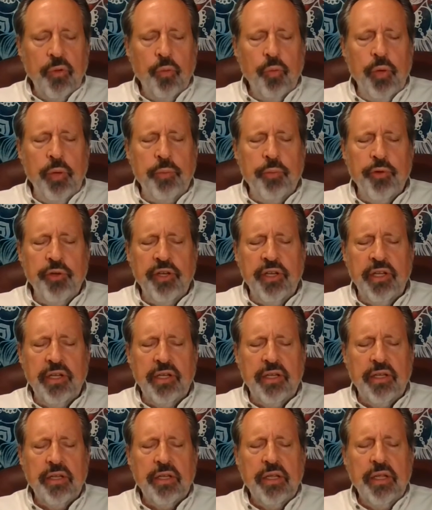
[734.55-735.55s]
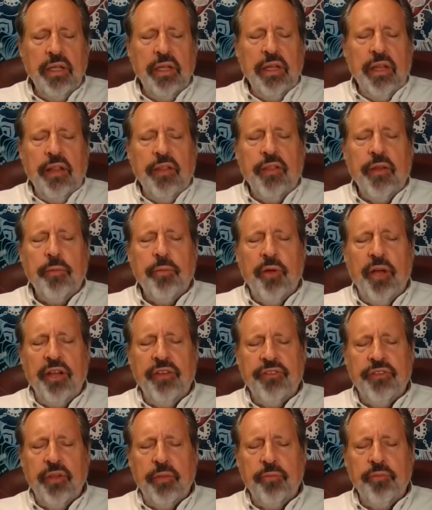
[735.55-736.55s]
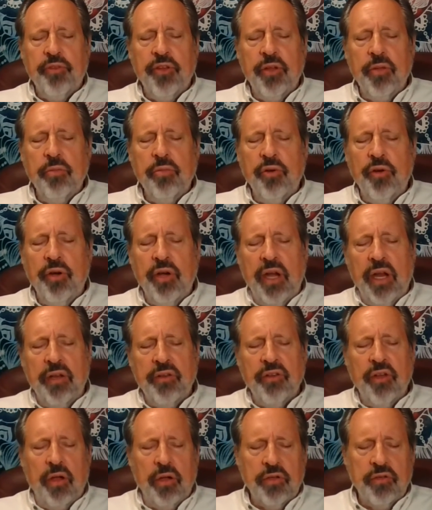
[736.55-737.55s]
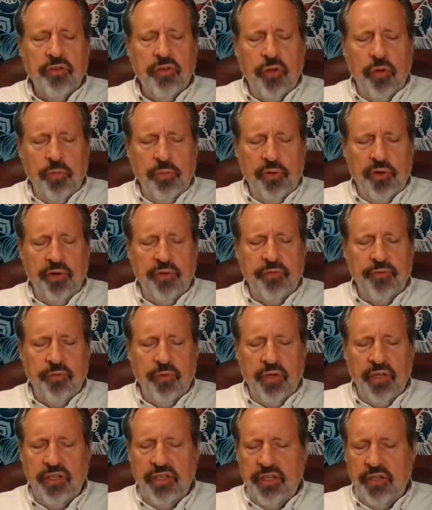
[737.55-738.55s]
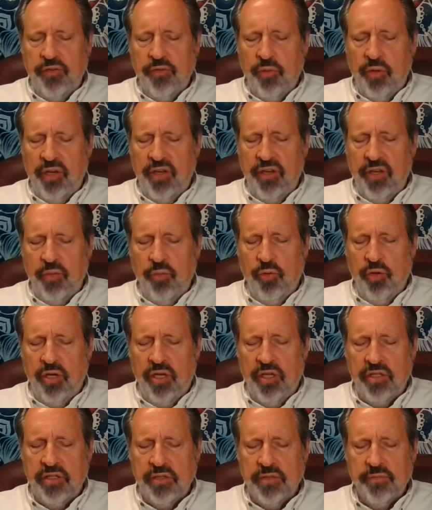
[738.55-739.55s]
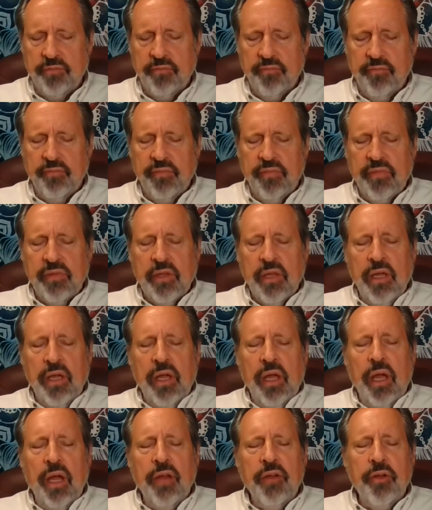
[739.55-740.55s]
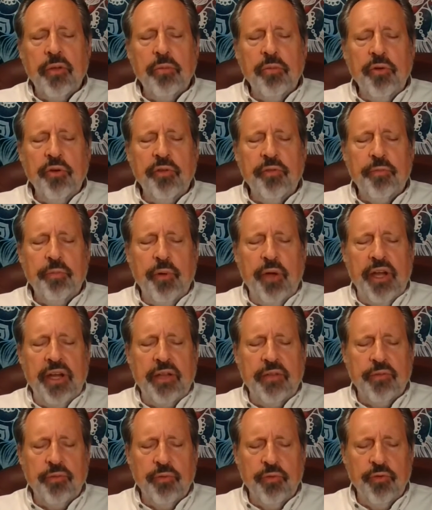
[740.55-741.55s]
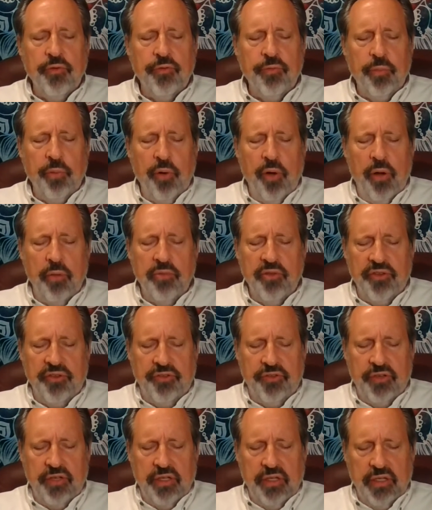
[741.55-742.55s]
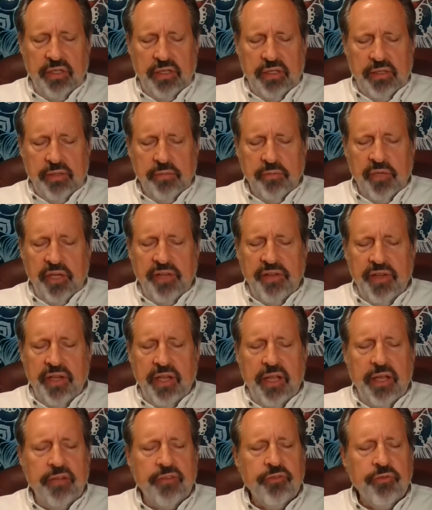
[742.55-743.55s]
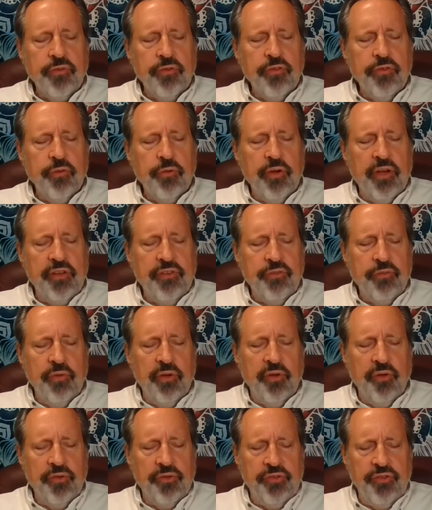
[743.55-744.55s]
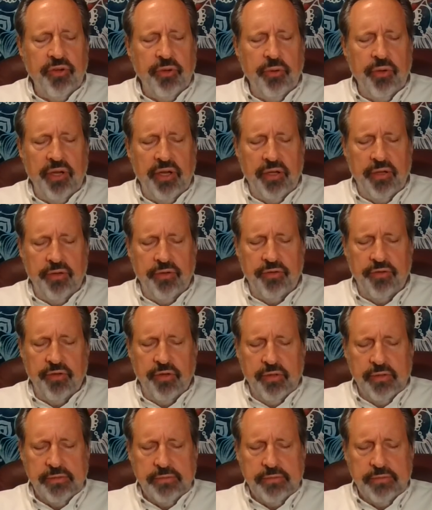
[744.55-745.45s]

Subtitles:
We predict that by September and October of 2021, a number of breakthroughs promised by the extraterrestrial Syrians